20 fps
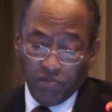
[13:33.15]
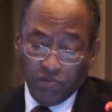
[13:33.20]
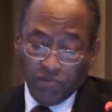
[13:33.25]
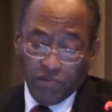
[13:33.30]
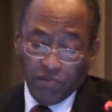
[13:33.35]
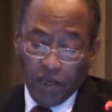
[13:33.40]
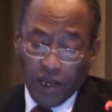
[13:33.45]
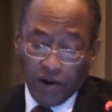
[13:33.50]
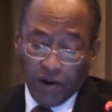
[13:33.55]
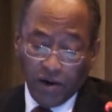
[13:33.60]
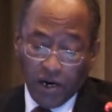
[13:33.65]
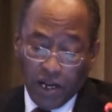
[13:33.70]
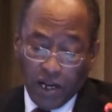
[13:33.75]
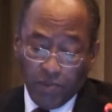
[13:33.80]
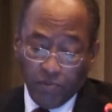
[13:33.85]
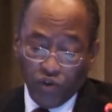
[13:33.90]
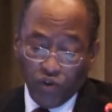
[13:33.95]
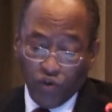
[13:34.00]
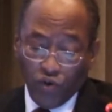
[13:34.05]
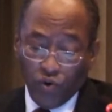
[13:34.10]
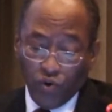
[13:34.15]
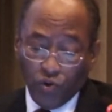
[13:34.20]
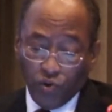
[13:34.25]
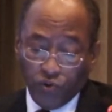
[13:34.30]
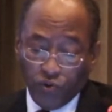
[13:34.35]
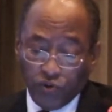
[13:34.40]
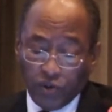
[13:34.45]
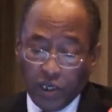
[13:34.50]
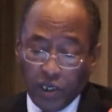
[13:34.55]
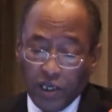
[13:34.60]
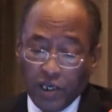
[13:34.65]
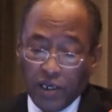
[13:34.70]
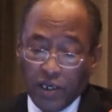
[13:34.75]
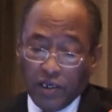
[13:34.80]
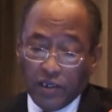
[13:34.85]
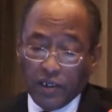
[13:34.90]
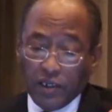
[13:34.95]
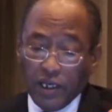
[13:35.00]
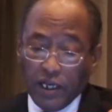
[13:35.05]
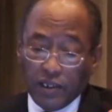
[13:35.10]
diagram shows
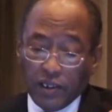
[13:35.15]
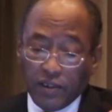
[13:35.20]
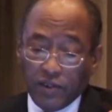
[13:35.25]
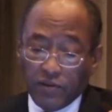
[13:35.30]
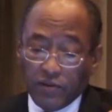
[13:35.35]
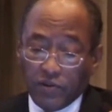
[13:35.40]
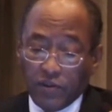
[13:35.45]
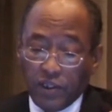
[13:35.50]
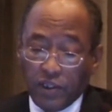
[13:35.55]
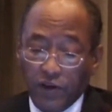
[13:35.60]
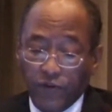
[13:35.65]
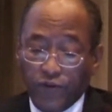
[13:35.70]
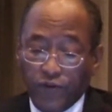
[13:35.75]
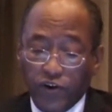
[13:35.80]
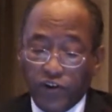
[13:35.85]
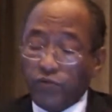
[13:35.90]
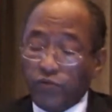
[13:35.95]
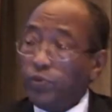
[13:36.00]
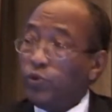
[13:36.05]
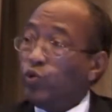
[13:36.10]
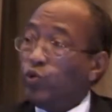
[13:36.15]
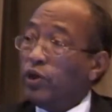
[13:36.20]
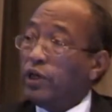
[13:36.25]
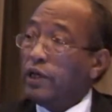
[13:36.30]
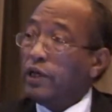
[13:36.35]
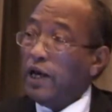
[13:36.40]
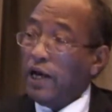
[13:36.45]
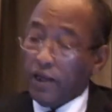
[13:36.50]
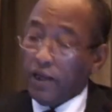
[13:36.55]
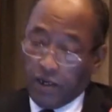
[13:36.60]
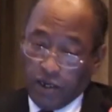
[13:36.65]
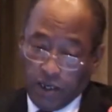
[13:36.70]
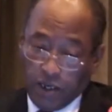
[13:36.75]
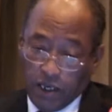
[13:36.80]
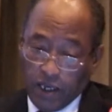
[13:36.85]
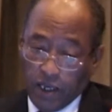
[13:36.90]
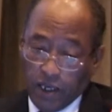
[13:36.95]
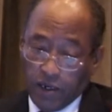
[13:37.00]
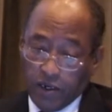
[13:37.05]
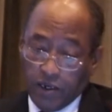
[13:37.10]
that is the difference between Ghana
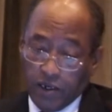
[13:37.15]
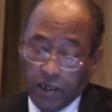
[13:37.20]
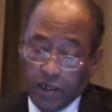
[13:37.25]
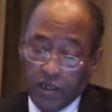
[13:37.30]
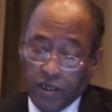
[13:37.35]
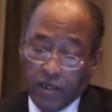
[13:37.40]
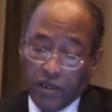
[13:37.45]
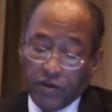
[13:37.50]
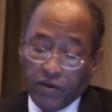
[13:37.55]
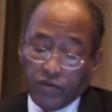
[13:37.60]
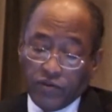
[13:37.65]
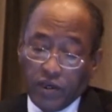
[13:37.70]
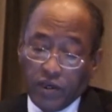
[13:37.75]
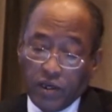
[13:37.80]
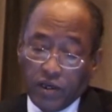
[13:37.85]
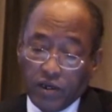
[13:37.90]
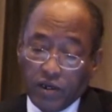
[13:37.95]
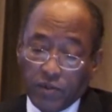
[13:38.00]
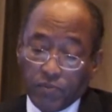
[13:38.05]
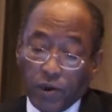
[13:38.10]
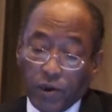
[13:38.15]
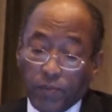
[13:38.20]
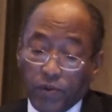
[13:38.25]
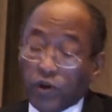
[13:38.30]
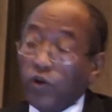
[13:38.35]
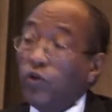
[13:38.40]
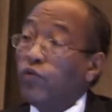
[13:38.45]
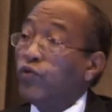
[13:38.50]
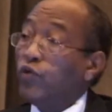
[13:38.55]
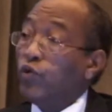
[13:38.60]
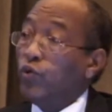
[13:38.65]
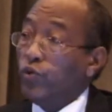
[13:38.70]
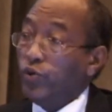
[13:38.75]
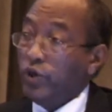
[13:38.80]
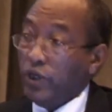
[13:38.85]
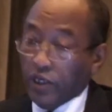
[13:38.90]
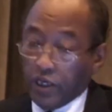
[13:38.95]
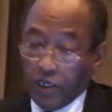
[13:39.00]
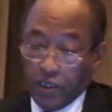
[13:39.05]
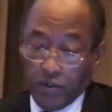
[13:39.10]
and Republic of
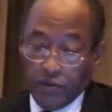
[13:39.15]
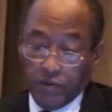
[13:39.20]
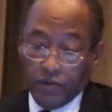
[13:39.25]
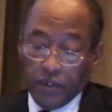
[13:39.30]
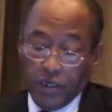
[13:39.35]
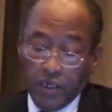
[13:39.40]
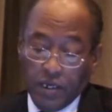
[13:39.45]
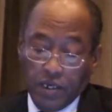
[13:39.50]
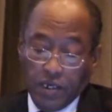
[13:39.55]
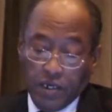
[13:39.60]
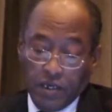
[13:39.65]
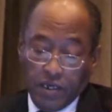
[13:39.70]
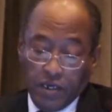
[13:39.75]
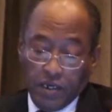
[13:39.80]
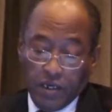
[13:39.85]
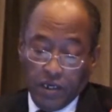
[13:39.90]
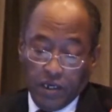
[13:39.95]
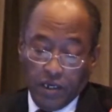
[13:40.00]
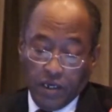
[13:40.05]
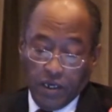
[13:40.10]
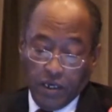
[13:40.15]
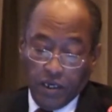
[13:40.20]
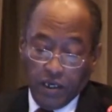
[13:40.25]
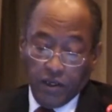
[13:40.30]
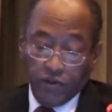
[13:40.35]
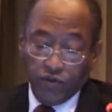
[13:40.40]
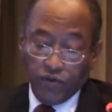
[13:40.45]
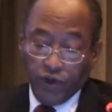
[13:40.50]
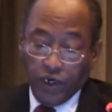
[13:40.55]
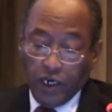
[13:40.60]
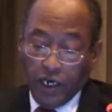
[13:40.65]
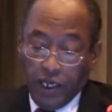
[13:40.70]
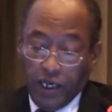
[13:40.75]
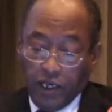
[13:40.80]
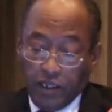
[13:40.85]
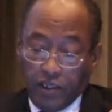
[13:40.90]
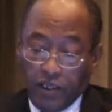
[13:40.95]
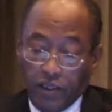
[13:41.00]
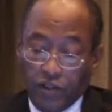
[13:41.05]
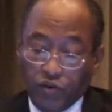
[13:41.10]
Korea is
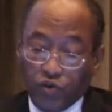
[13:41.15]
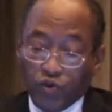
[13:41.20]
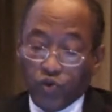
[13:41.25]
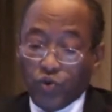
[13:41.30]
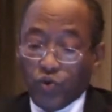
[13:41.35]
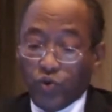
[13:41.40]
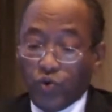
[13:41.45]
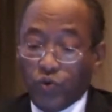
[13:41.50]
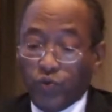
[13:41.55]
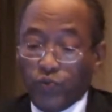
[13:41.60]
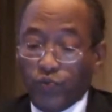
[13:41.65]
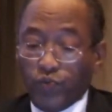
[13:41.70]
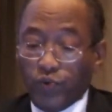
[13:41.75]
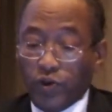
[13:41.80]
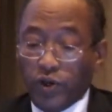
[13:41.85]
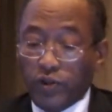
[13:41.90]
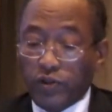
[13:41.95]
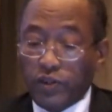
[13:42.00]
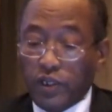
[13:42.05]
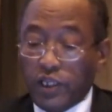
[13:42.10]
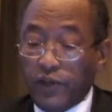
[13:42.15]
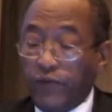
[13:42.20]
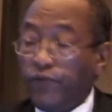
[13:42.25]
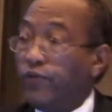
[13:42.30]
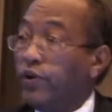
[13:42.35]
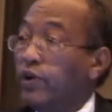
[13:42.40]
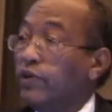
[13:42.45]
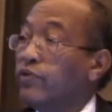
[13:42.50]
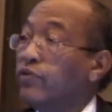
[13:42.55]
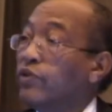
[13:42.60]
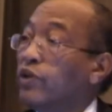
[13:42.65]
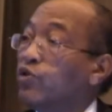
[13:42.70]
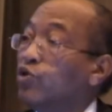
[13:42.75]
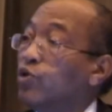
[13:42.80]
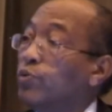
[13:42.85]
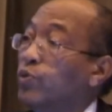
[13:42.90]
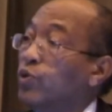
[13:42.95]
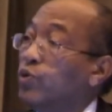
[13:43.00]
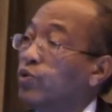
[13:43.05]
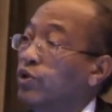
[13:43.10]
related to the difference
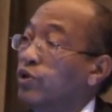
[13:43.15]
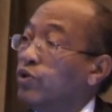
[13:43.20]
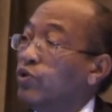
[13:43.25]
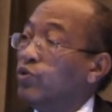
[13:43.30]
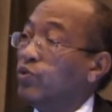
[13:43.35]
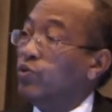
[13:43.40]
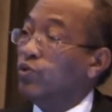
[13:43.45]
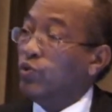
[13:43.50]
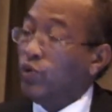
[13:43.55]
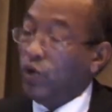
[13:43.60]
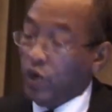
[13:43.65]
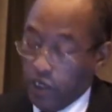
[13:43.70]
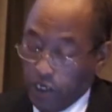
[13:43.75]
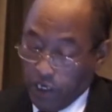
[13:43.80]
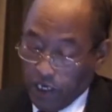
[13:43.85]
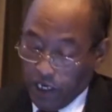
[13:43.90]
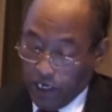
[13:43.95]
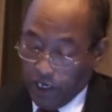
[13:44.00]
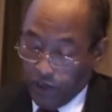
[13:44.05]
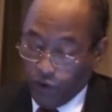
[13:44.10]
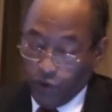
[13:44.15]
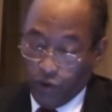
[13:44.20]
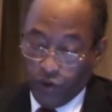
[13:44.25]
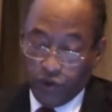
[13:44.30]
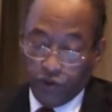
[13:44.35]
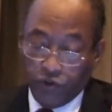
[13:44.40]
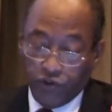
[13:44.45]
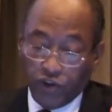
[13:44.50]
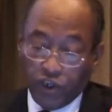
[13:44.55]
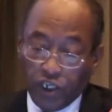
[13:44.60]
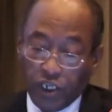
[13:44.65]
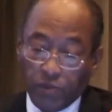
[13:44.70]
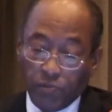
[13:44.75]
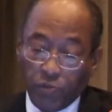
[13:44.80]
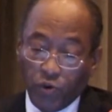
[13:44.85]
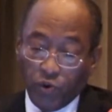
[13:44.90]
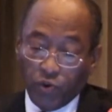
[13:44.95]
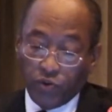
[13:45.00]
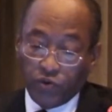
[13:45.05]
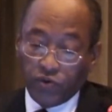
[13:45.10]
attributed to knowledge in
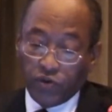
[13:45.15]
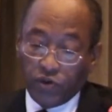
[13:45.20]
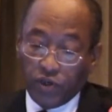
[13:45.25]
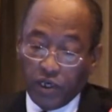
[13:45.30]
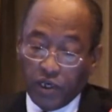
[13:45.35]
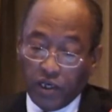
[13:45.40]
both